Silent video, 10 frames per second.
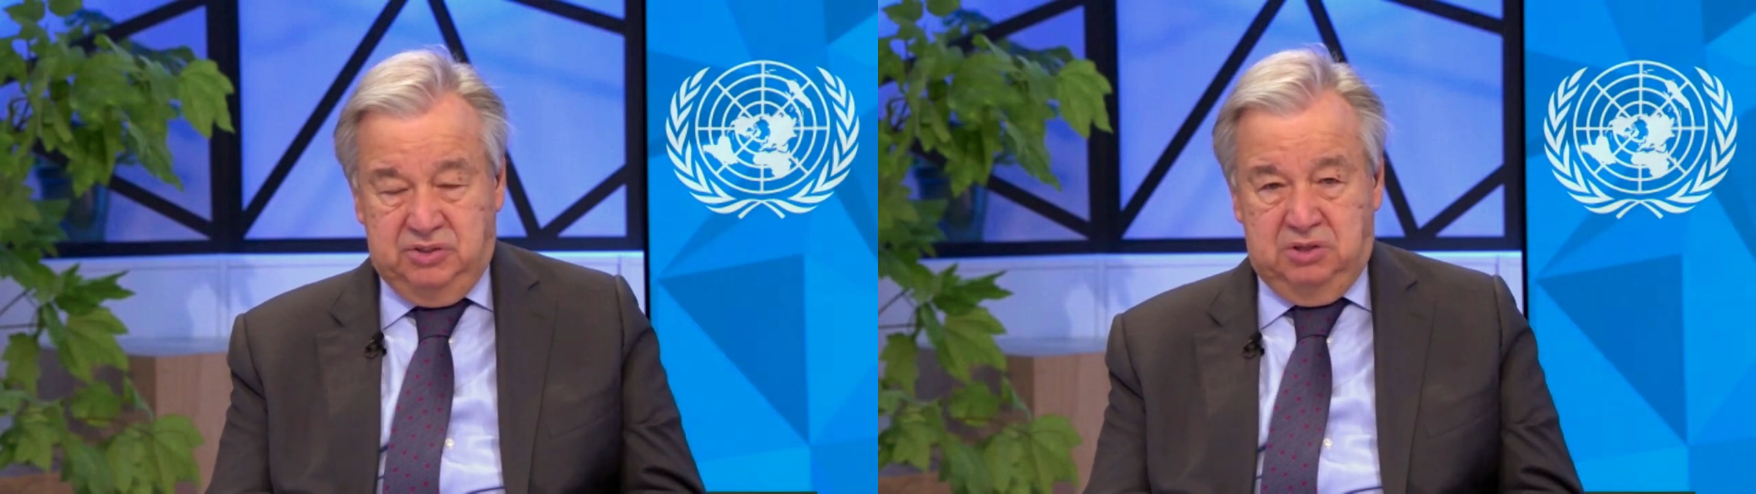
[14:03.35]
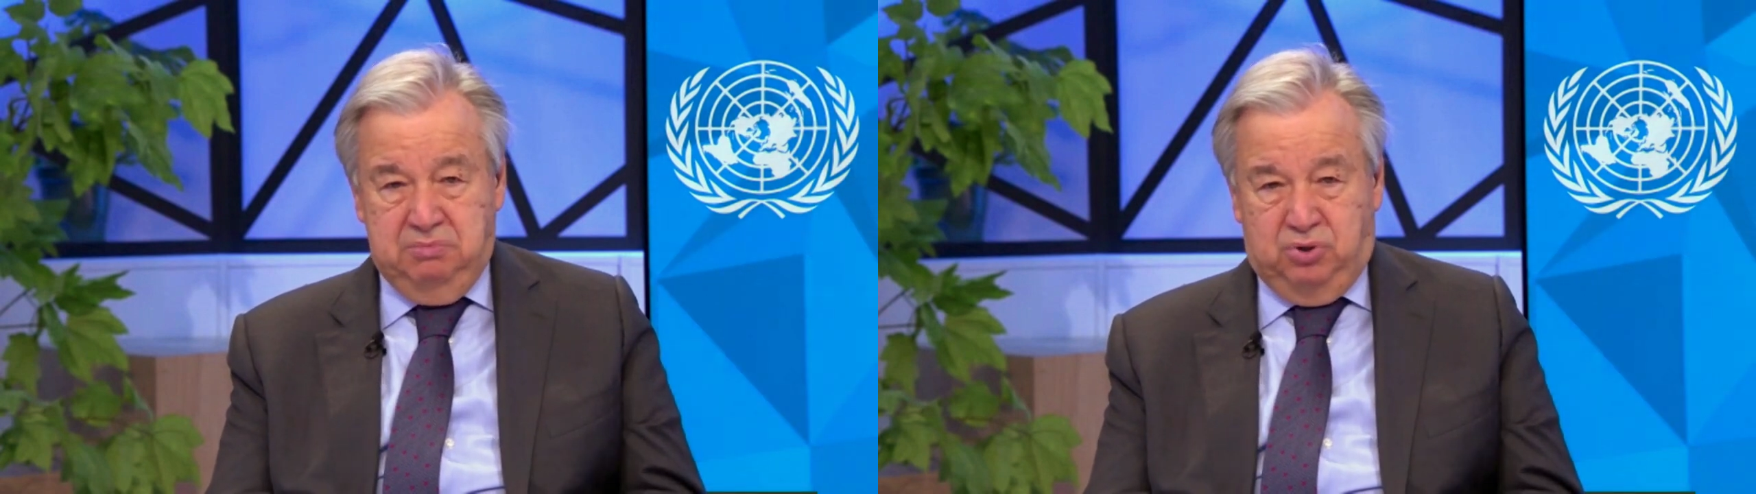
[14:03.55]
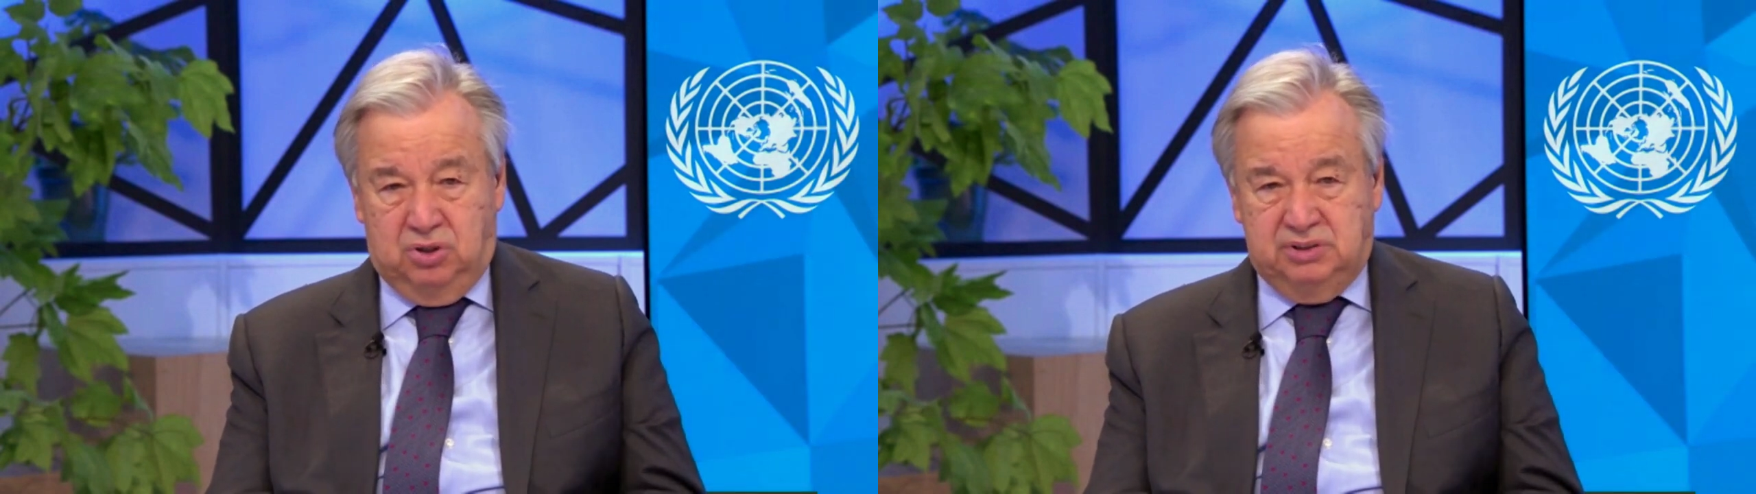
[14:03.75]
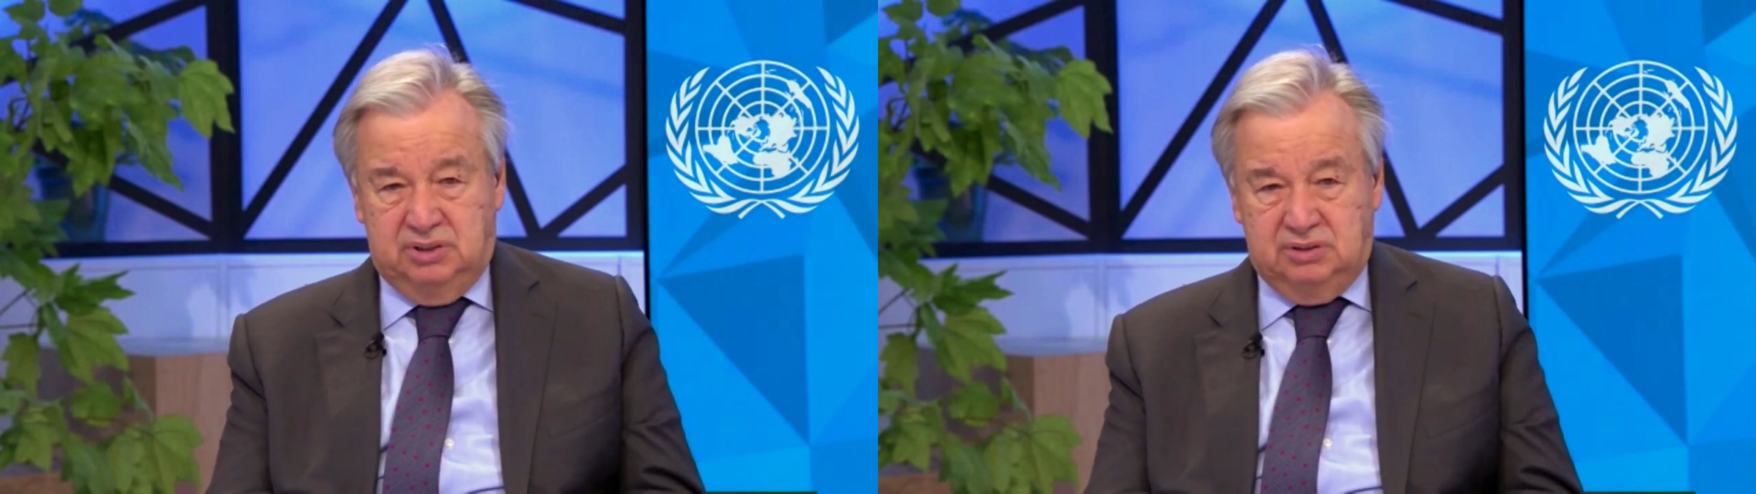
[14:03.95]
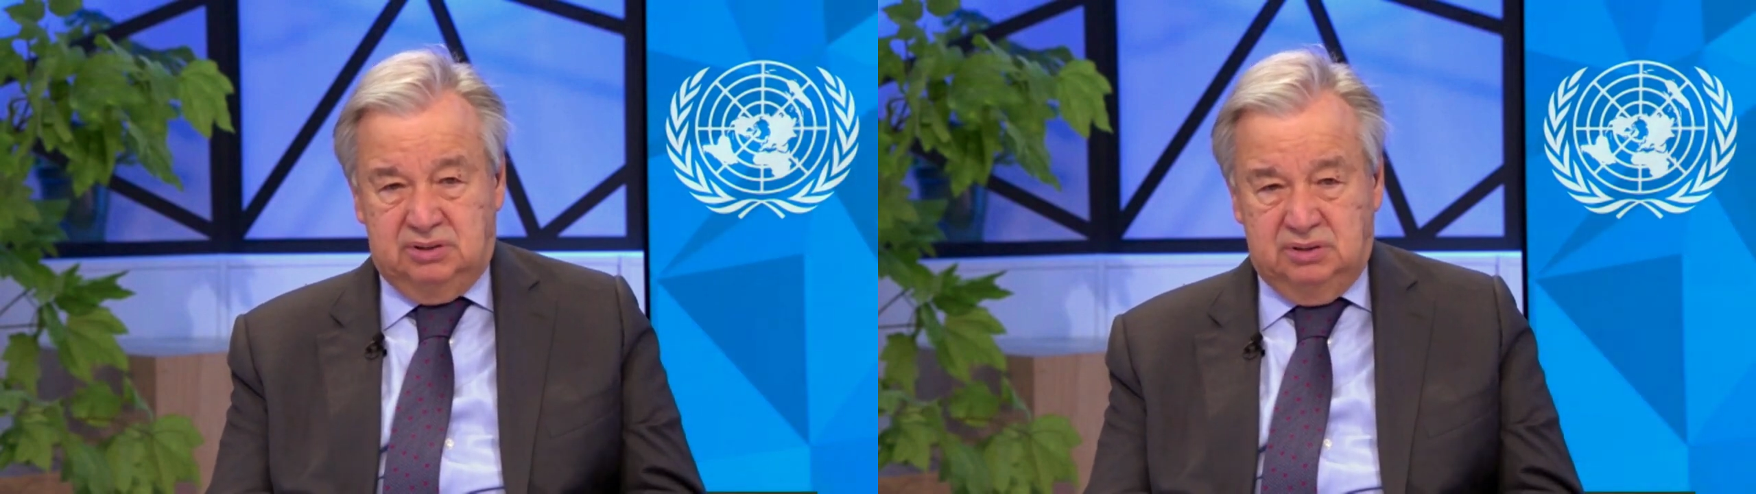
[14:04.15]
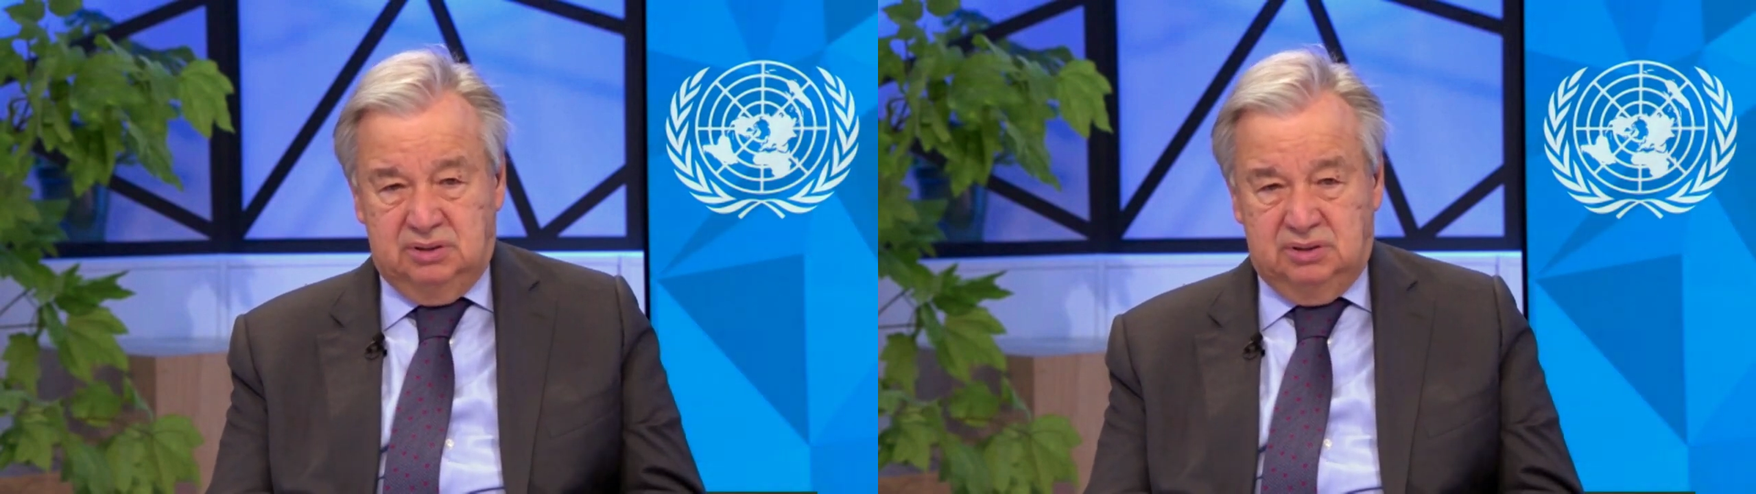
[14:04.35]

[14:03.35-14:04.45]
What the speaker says: is important